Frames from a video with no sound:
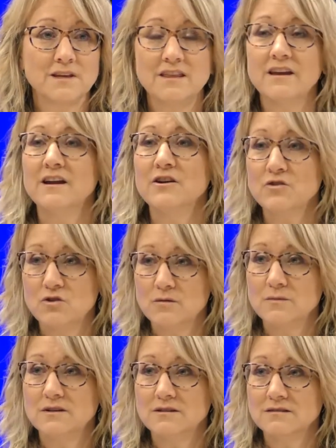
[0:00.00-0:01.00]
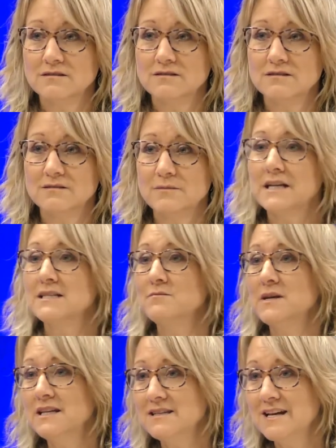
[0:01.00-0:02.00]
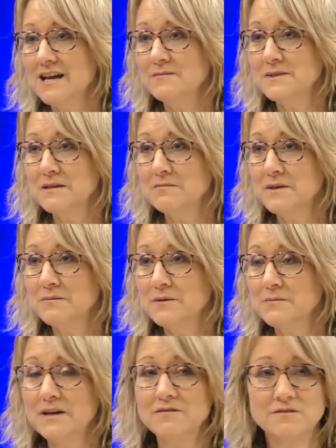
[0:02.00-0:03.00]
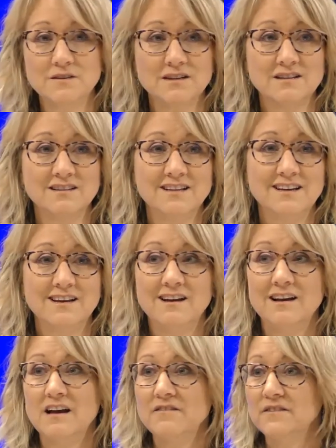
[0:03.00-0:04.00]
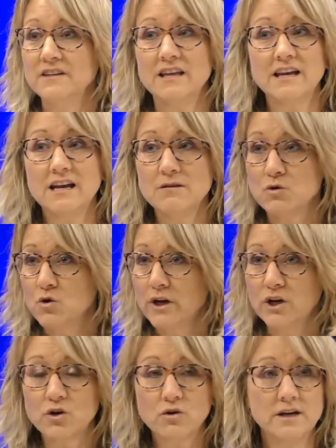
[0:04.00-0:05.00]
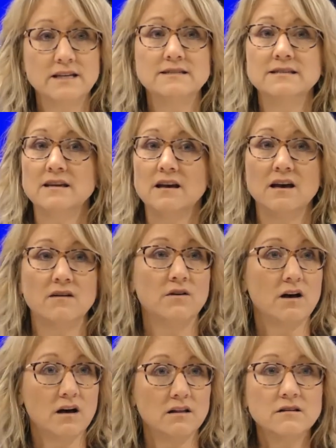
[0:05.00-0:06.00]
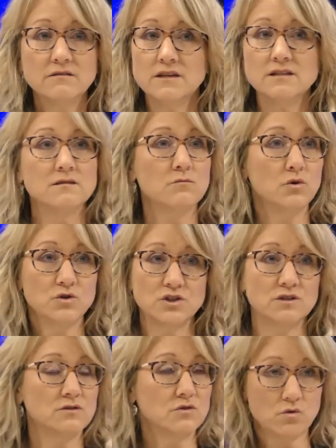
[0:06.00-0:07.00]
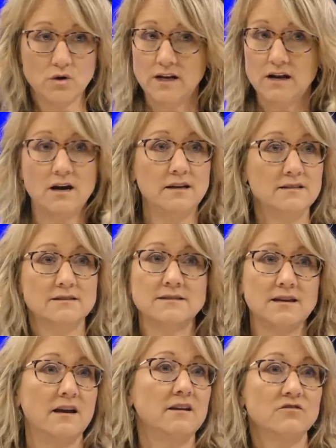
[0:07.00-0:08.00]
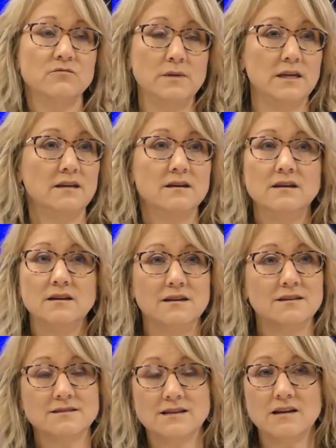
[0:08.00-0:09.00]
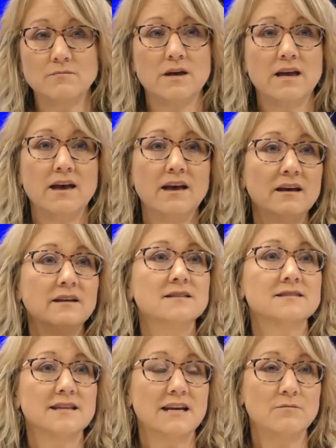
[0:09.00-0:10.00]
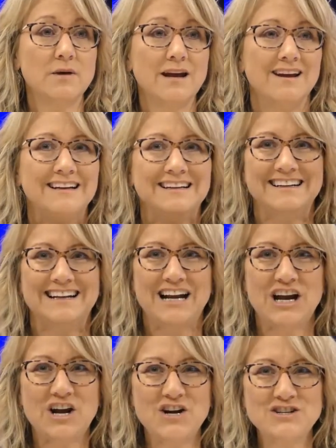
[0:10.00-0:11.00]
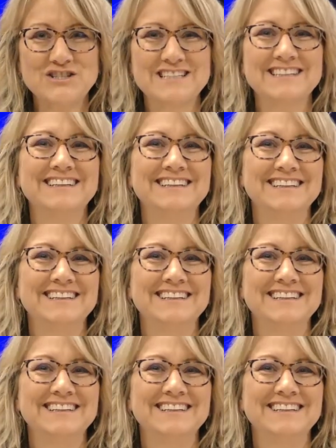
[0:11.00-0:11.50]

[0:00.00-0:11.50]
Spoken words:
They are normal, because many times some people might feel, I feel like I'm going crazy. I have all of these emotions going on inside of me, inside my head, inside my heart,